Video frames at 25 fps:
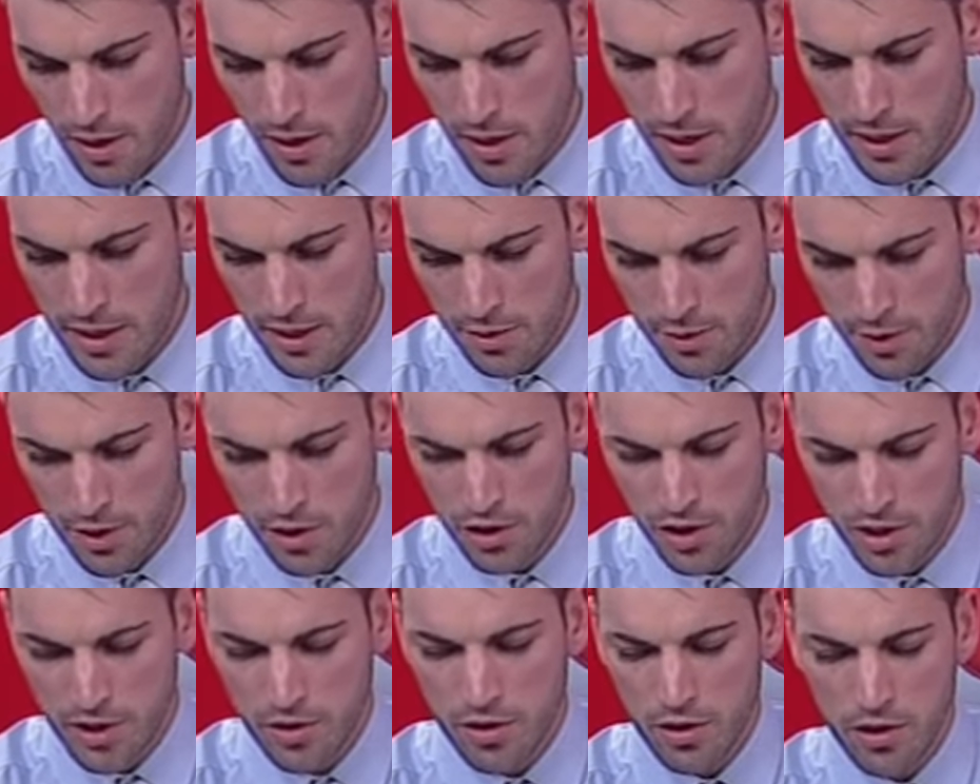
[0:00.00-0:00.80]
And I think
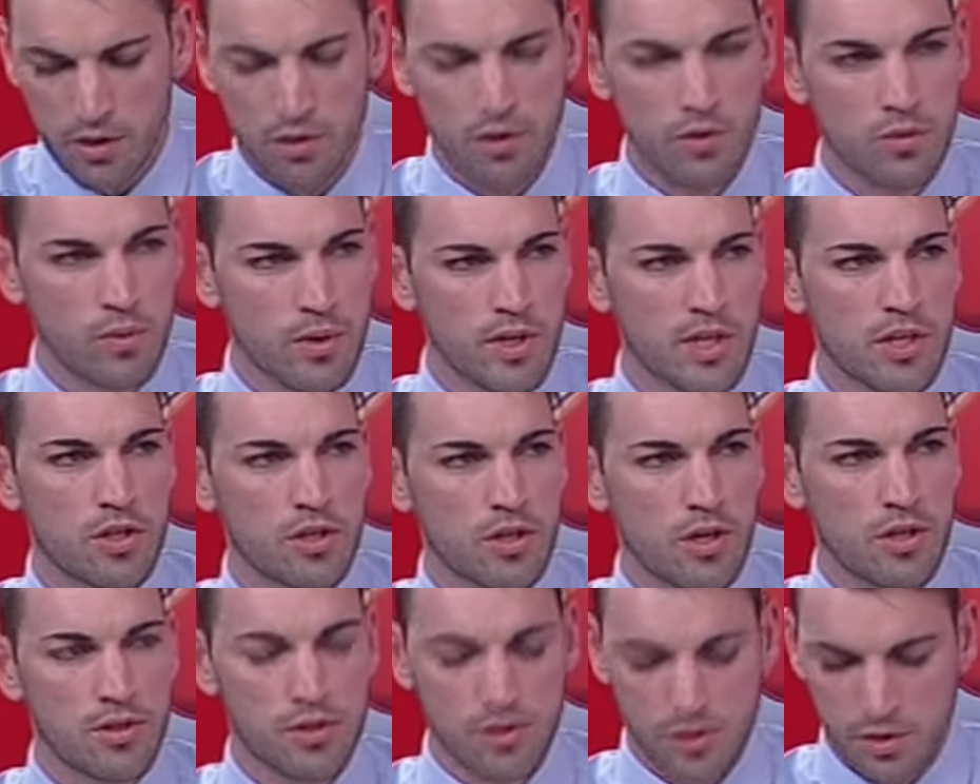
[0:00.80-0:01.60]
she's got a good winning
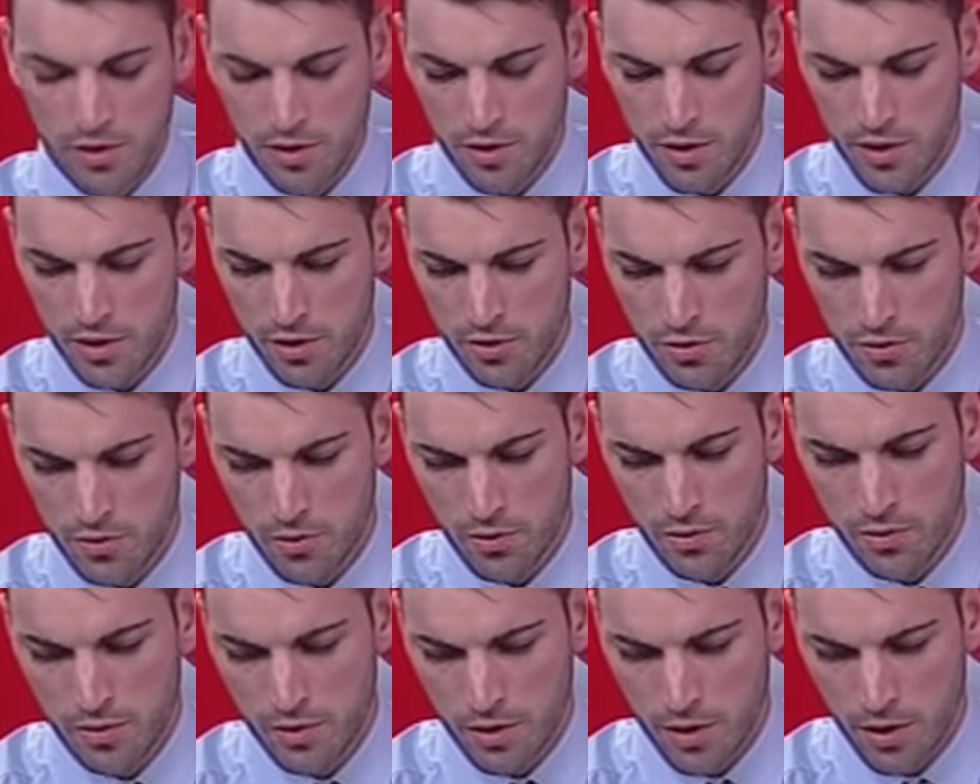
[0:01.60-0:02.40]
chance because of these
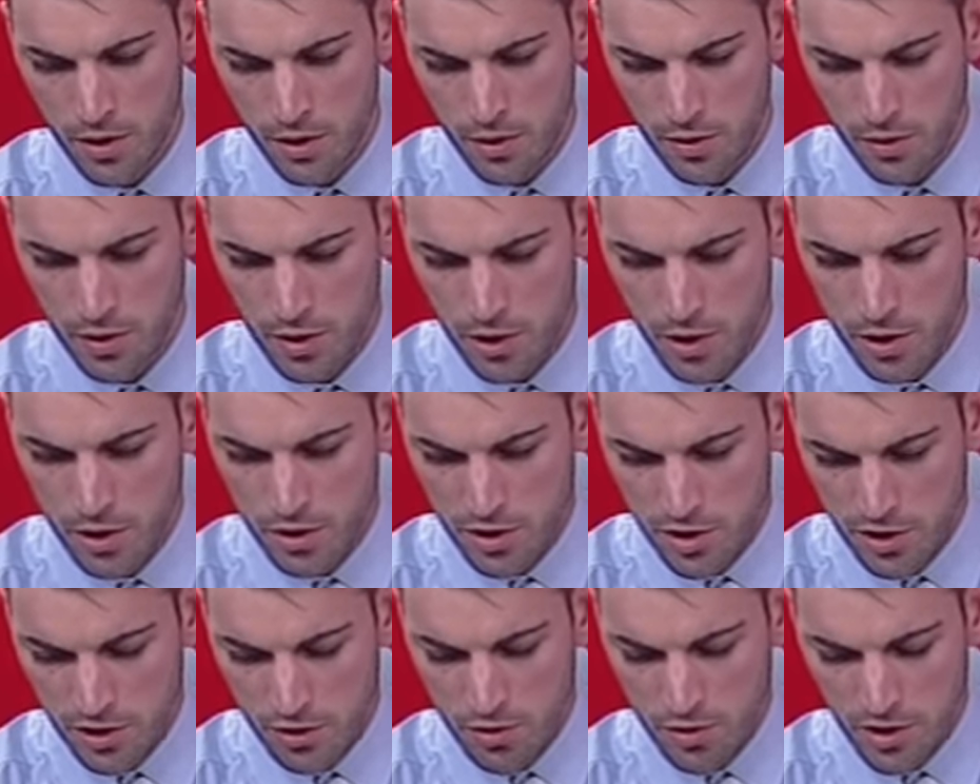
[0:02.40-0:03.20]
draws. So
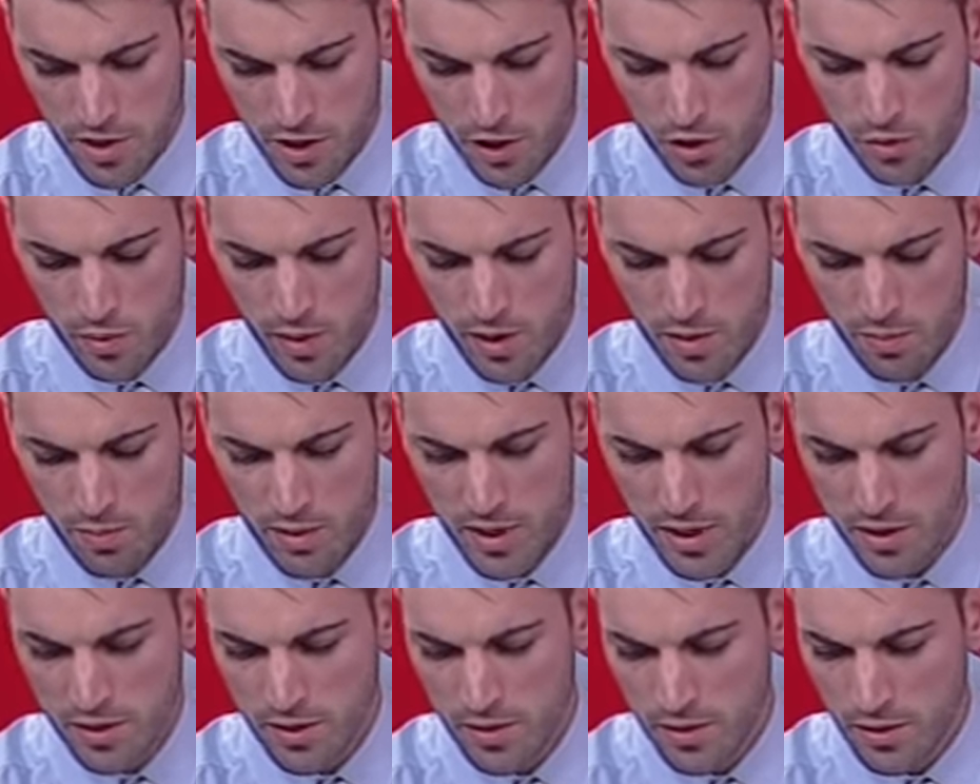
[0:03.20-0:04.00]
she's a good each-way
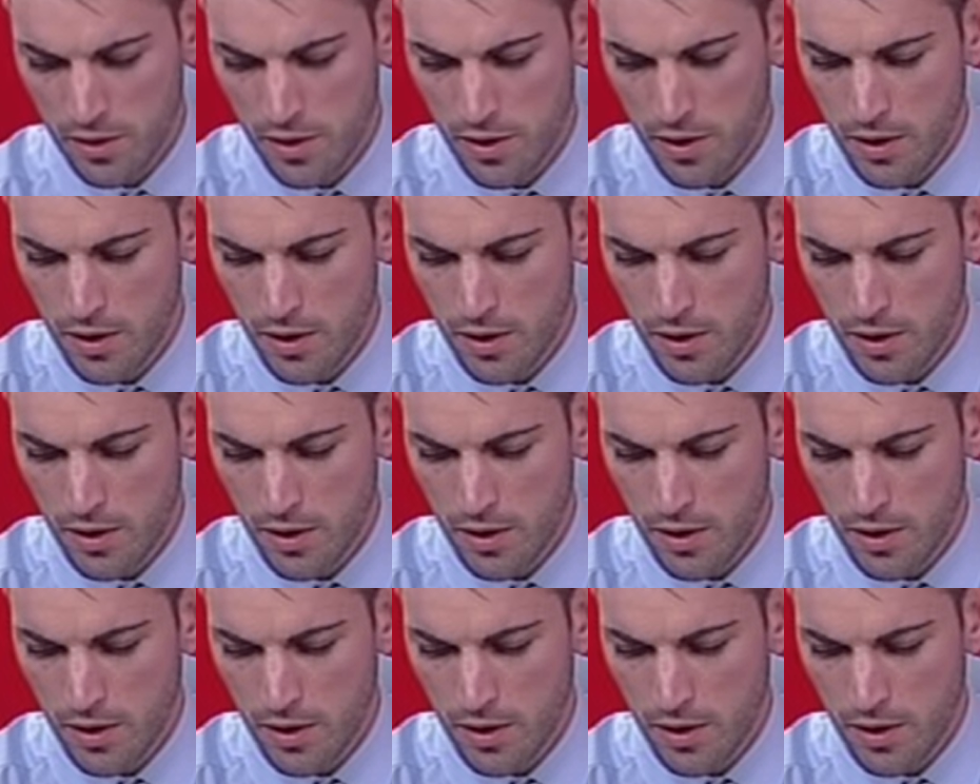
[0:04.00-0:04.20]
bet.